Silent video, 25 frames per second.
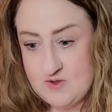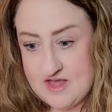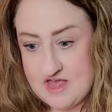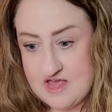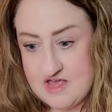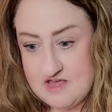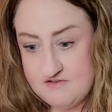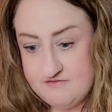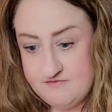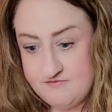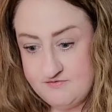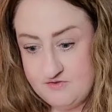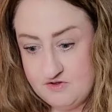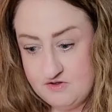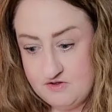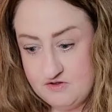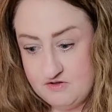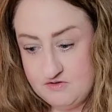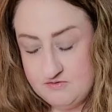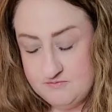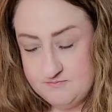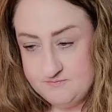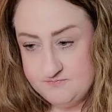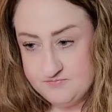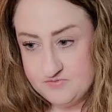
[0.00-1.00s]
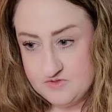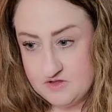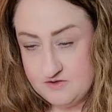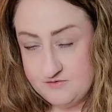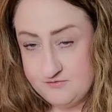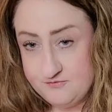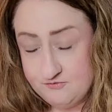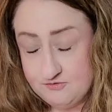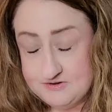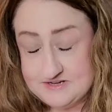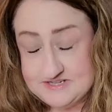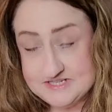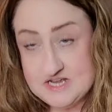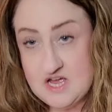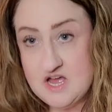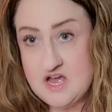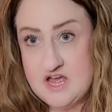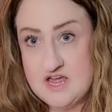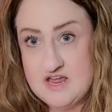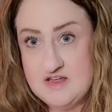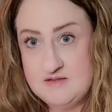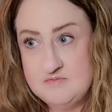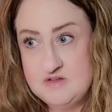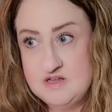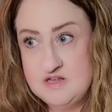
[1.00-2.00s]
have of free
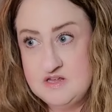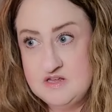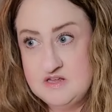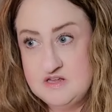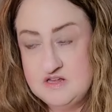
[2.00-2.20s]
time.